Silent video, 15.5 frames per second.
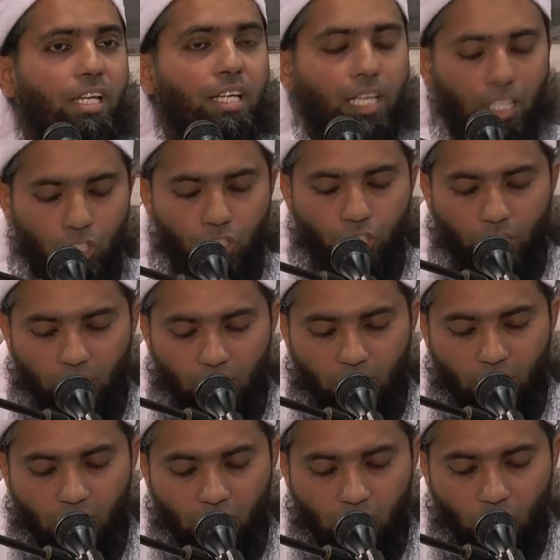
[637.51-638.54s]

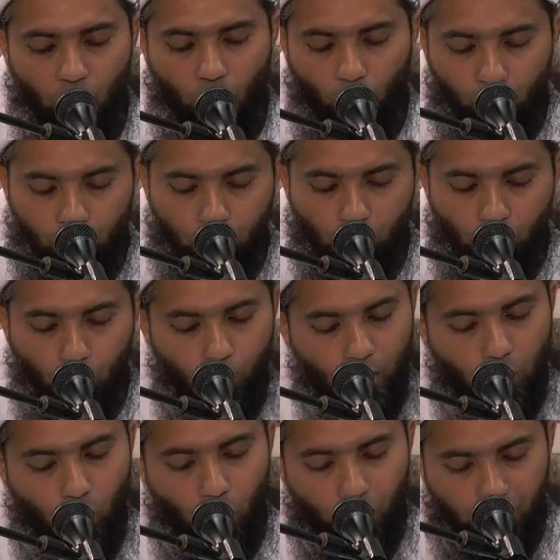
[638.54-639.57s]
inshallah, continue
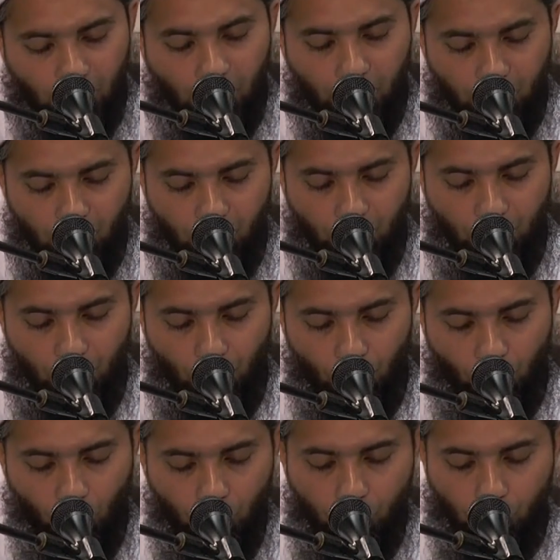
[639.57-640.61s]
with good deeds.
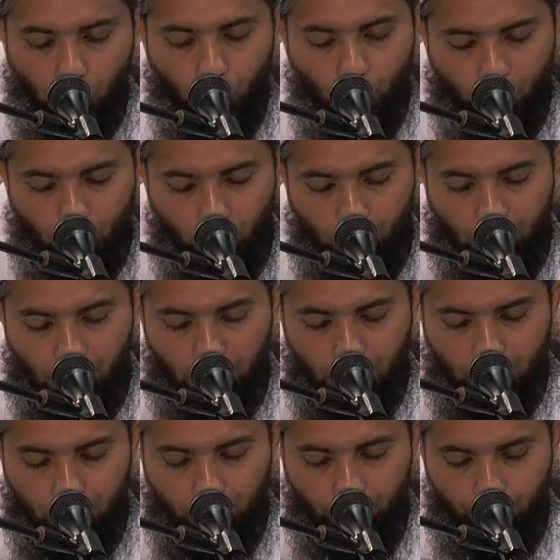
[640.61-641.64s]
Continue with good
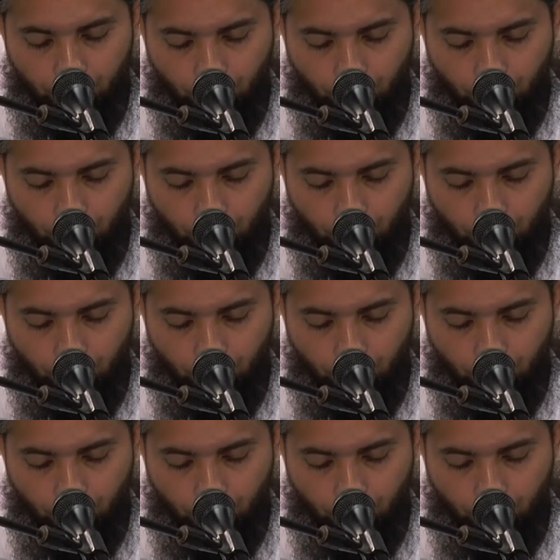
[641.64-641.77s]
deeds.